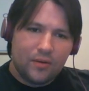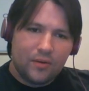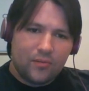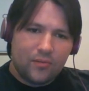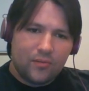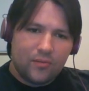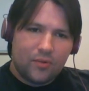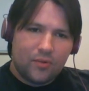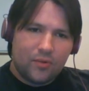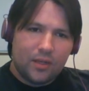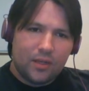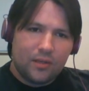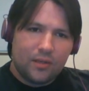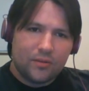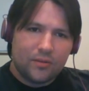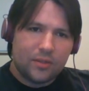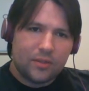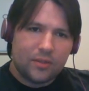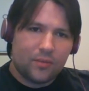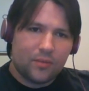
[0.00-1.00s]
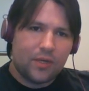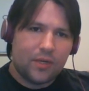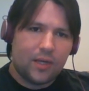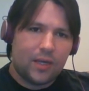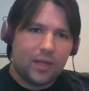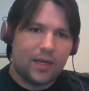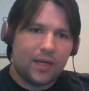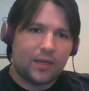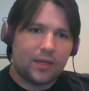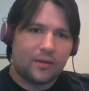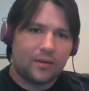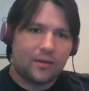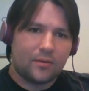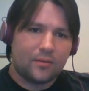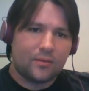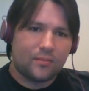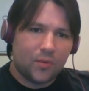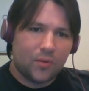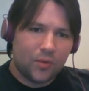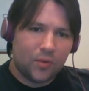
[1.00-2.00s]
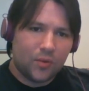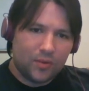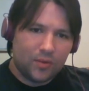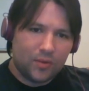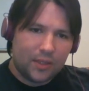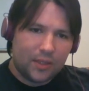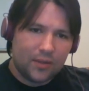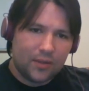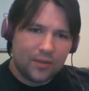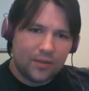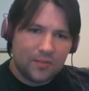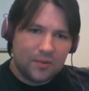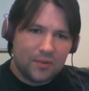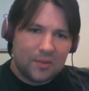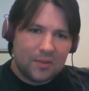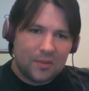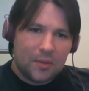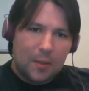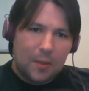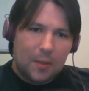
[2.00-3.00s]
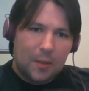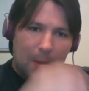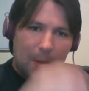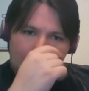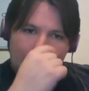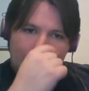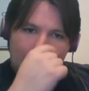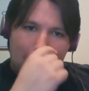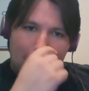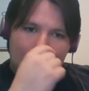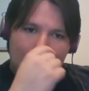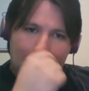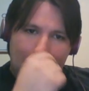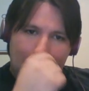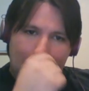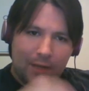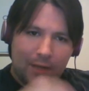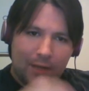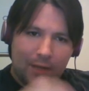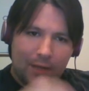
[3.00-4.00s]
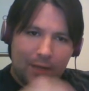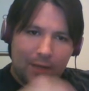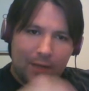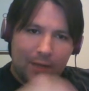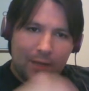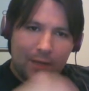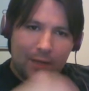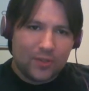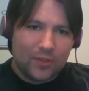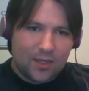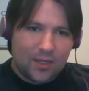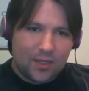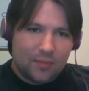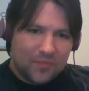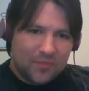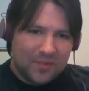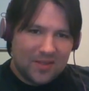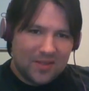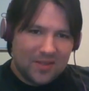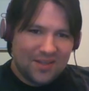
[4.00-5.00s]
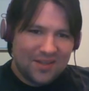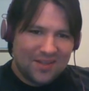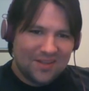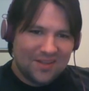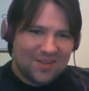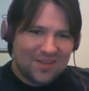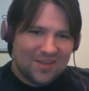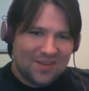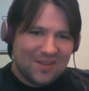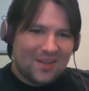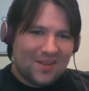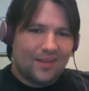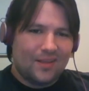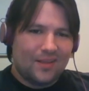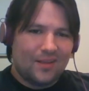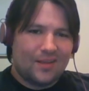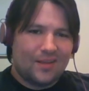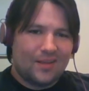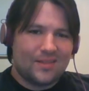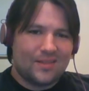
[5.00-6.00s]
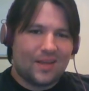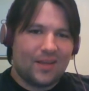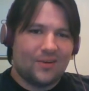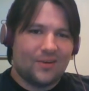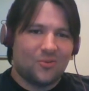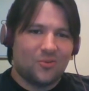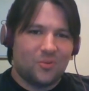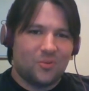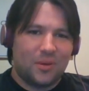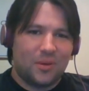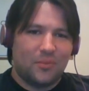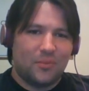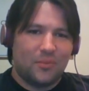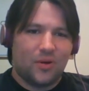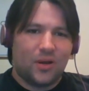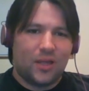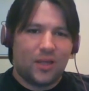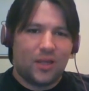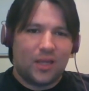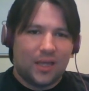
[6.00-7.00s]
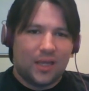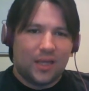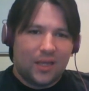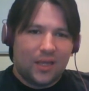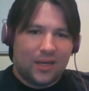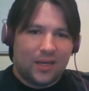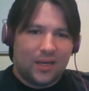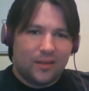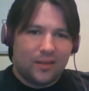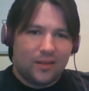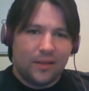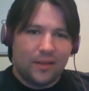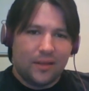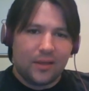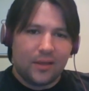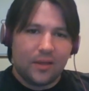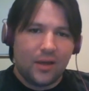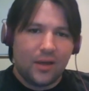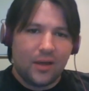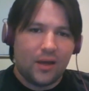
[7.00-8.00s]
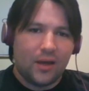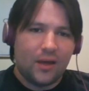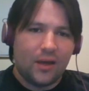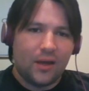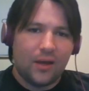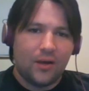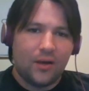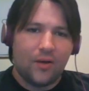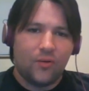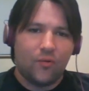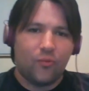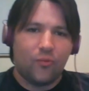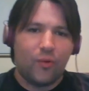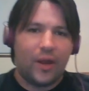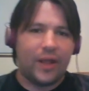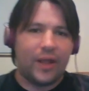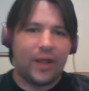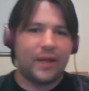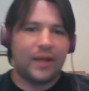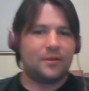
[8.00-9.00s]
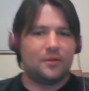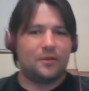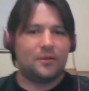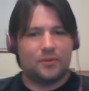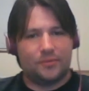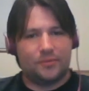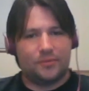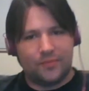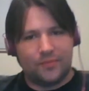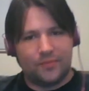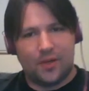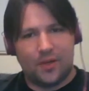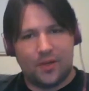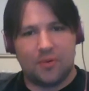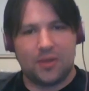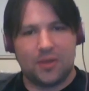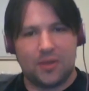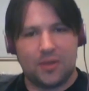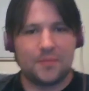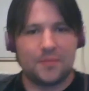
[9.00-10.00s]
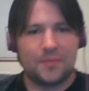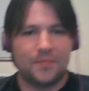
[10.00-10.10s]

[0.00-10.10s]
Reg Hill something. I don't know. Hold on. I have to look it up because I don't remember anything. Ragenhild. There we go.